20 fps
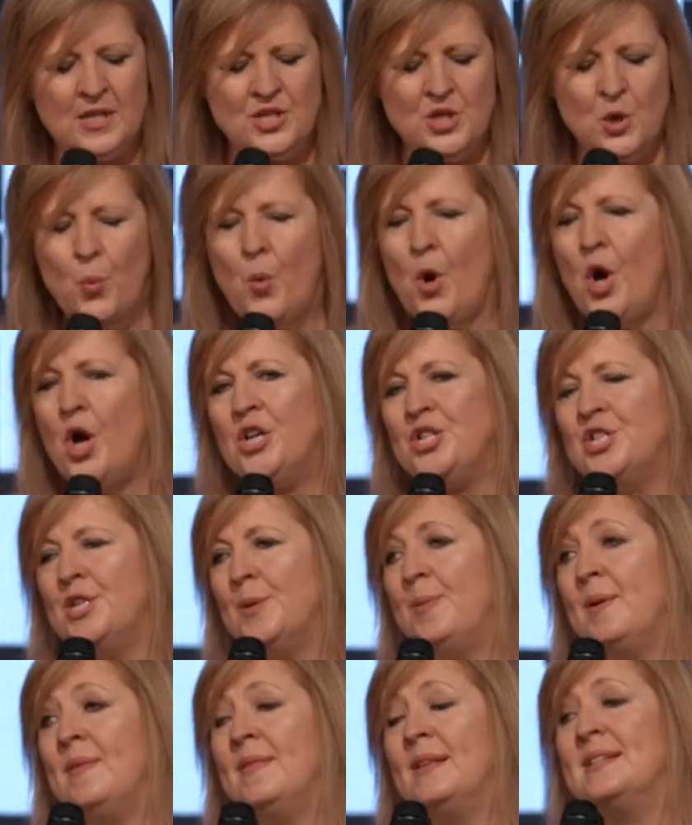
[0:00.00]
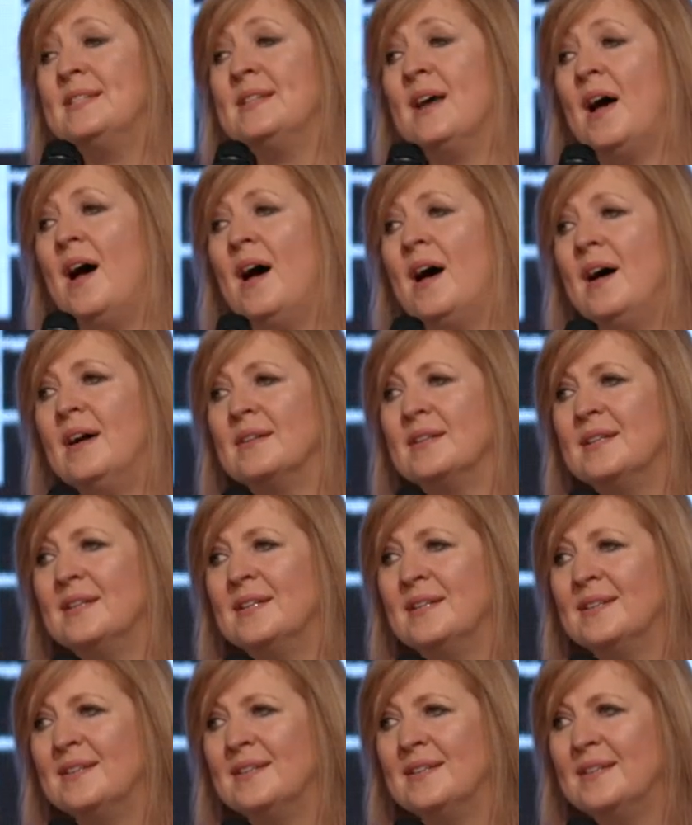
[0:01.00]
To worship in the dark
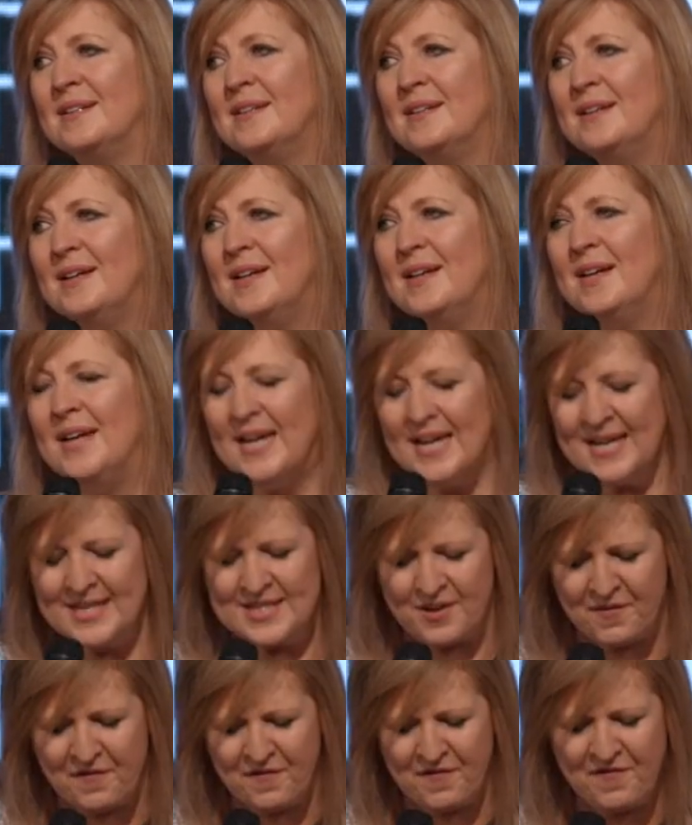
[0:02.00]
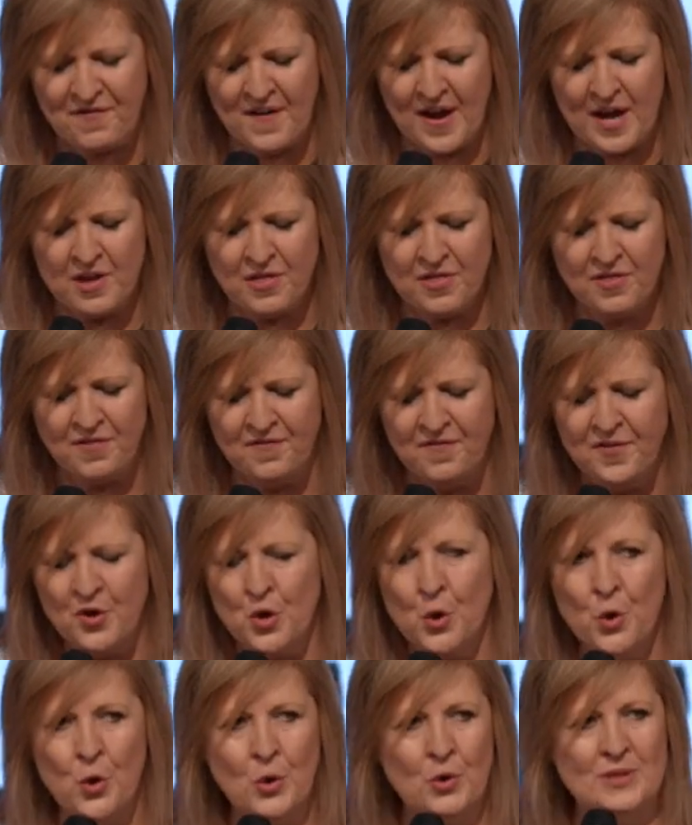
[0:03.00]
is a faith
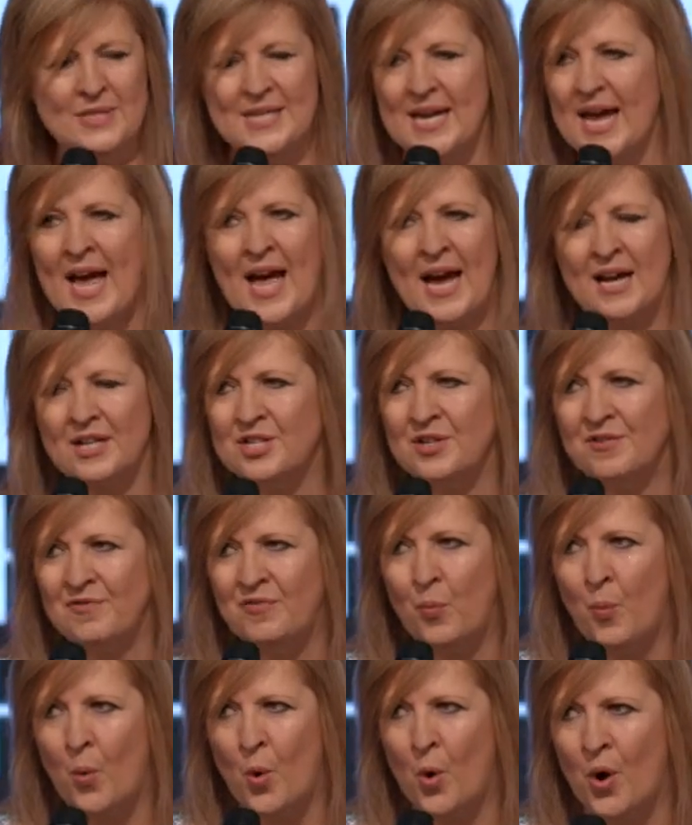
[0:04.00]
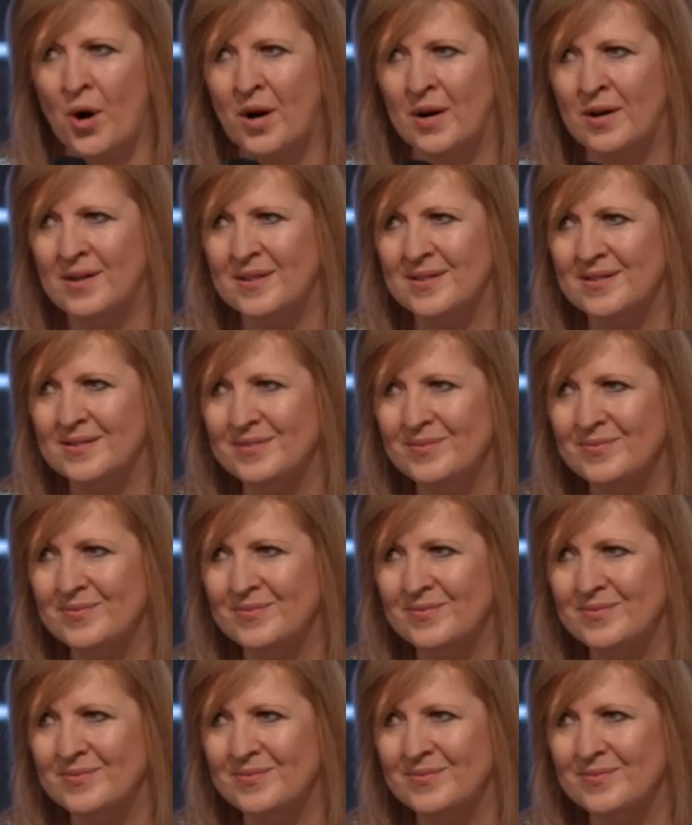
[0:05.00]
fueled act of war.